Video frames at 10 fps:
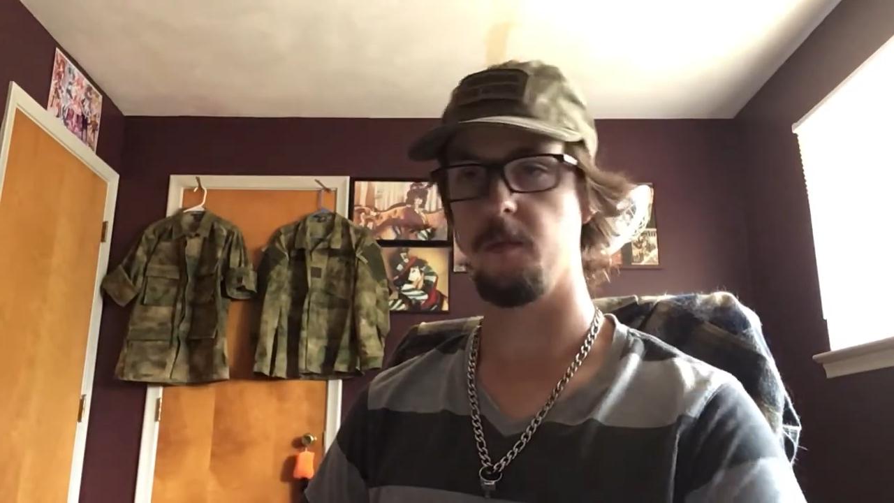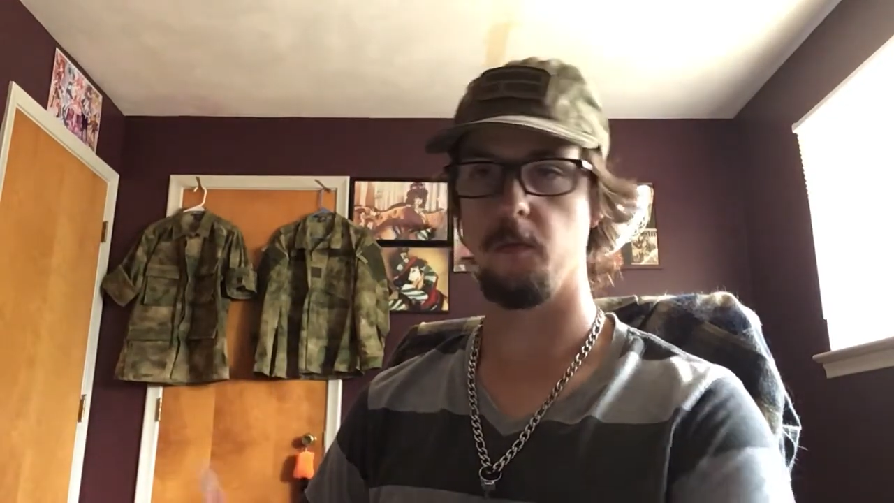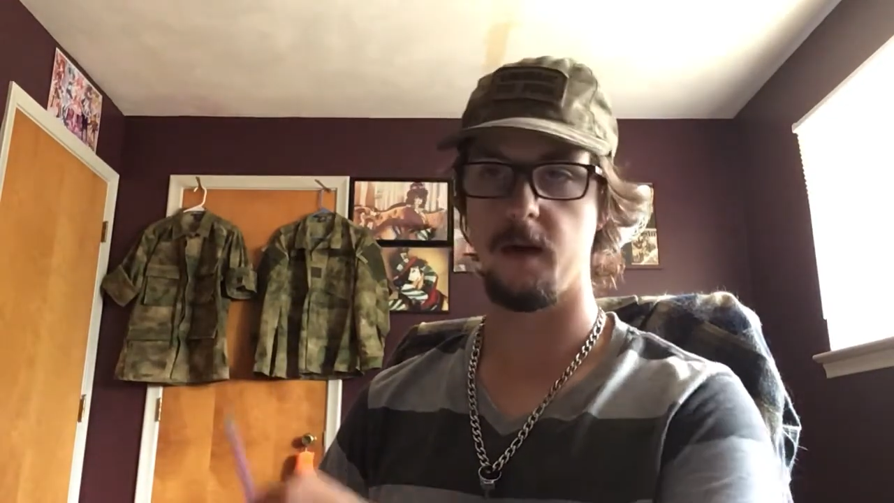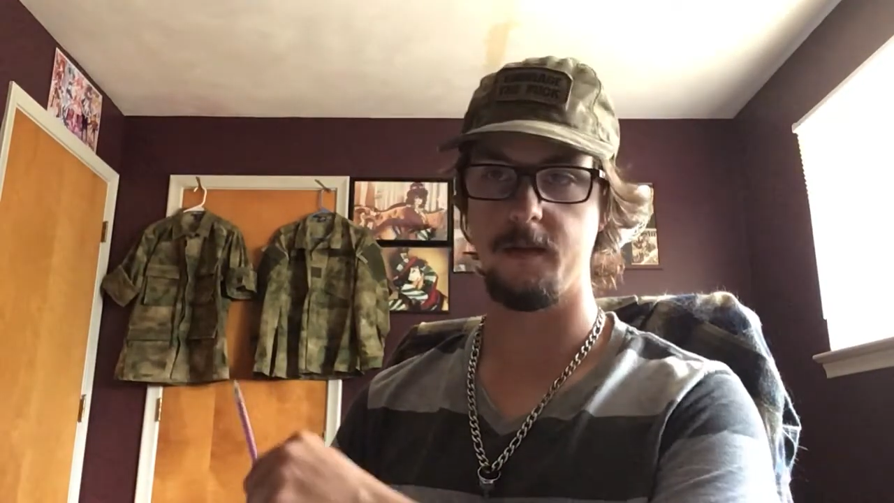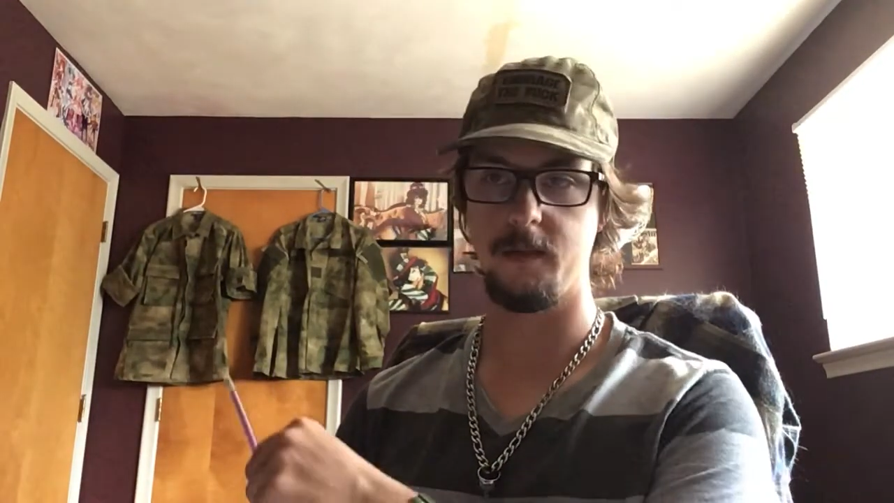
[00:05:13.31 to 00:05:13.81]
people
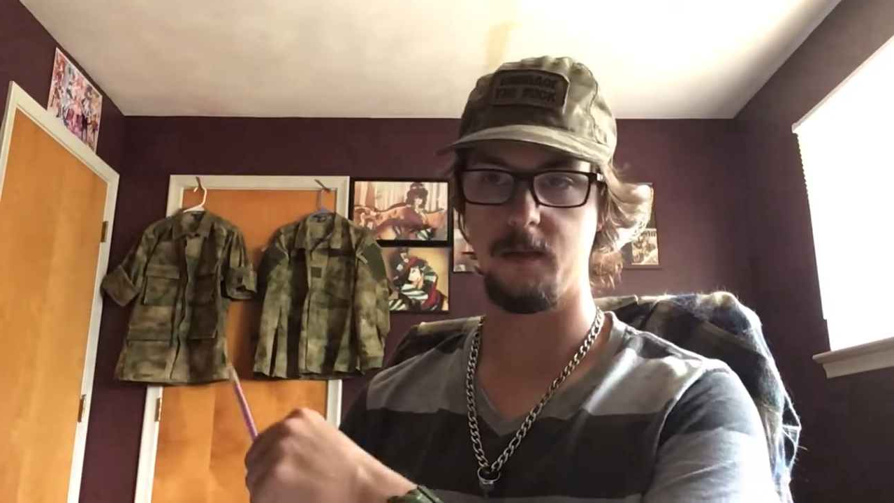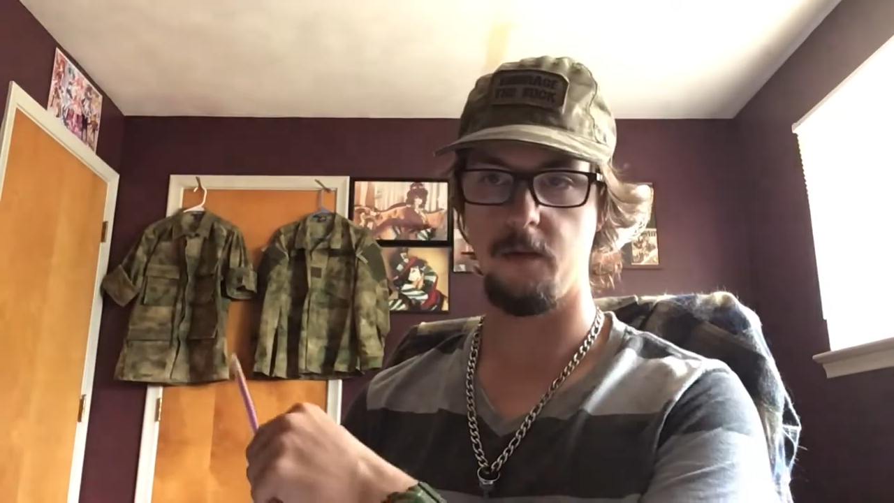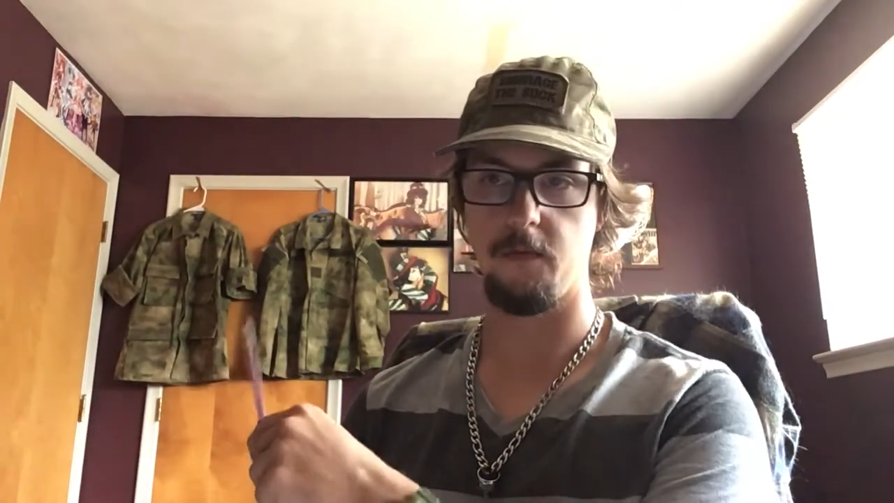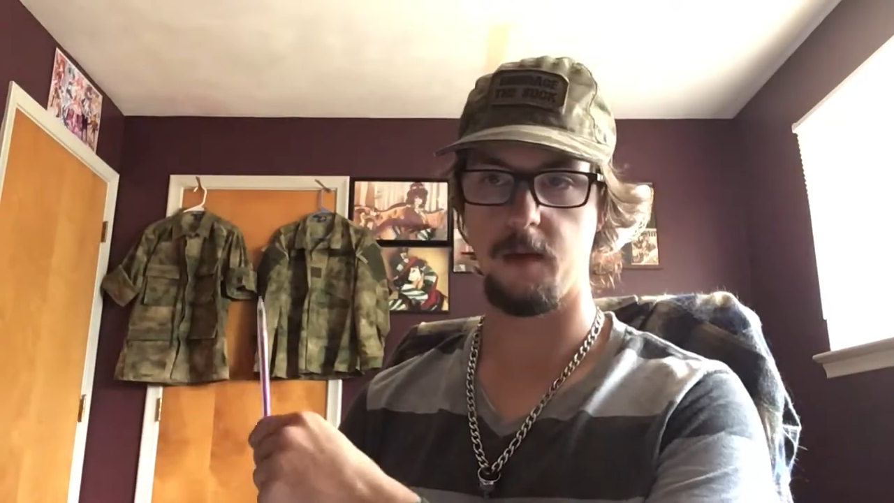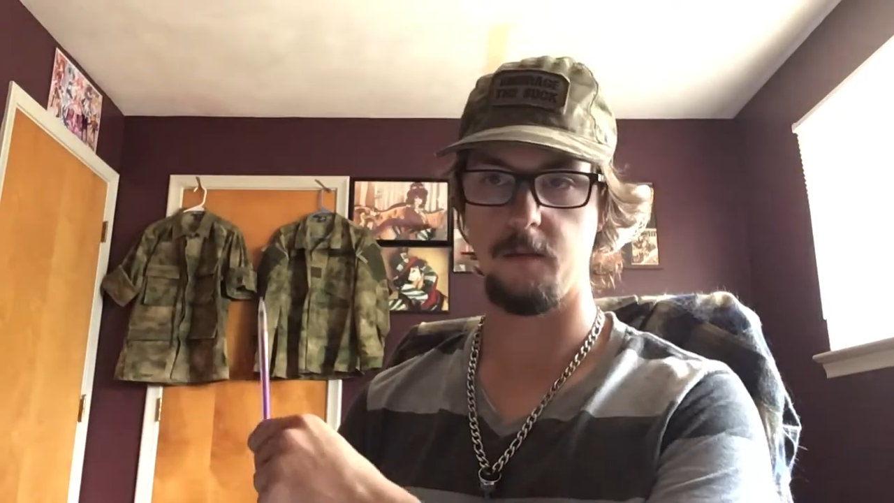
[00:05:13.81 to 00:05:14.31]
buying this
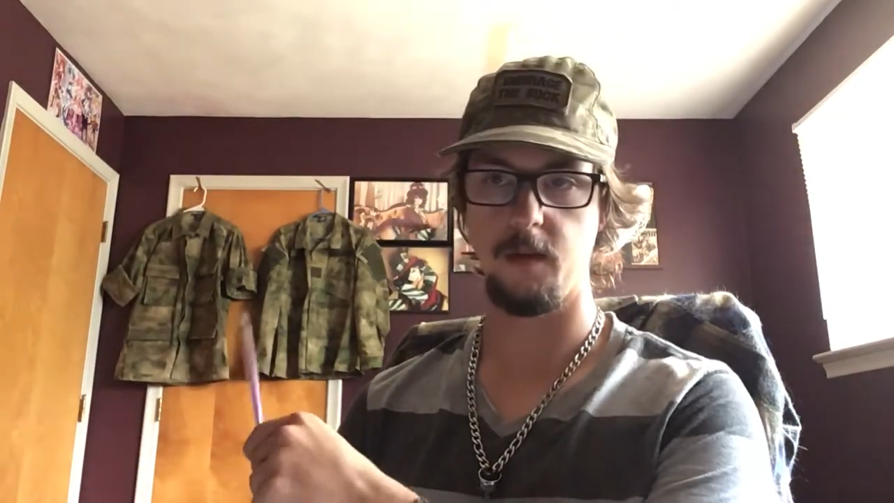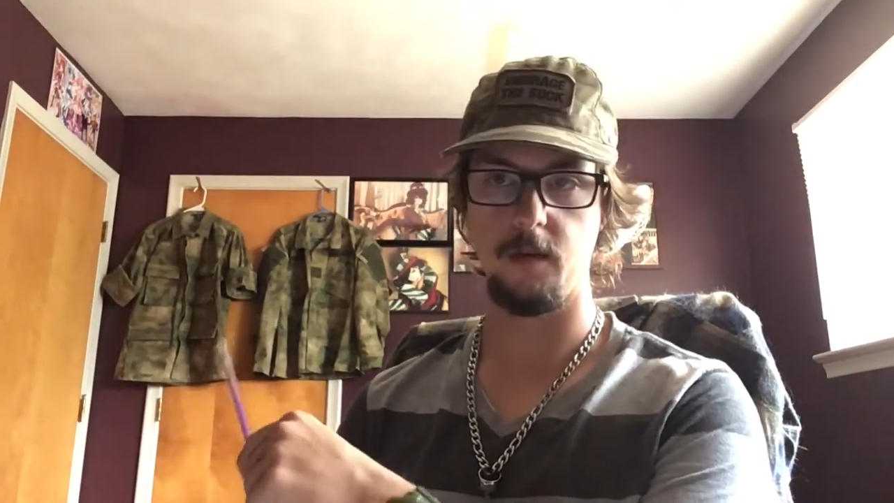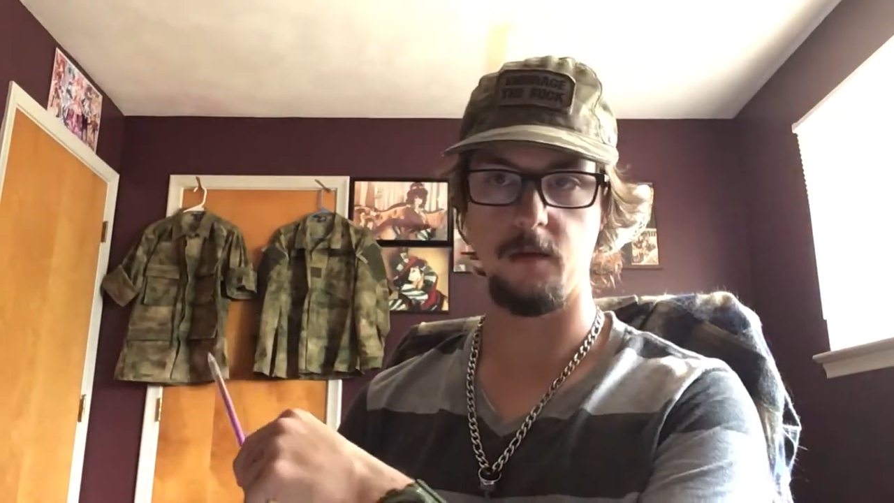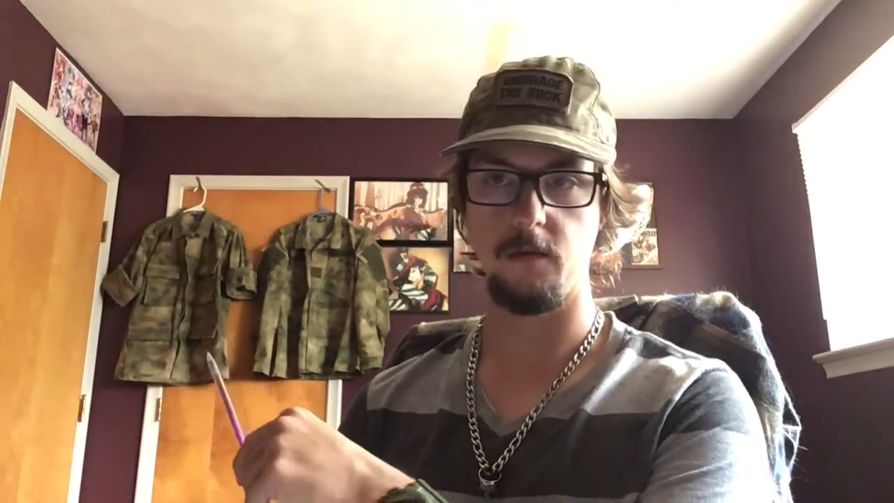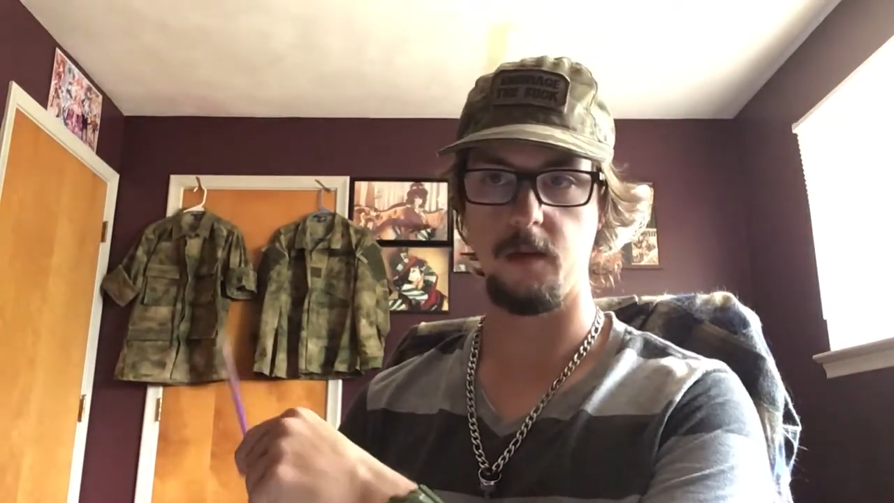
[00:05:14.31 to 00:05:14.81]
stuff like me, you know,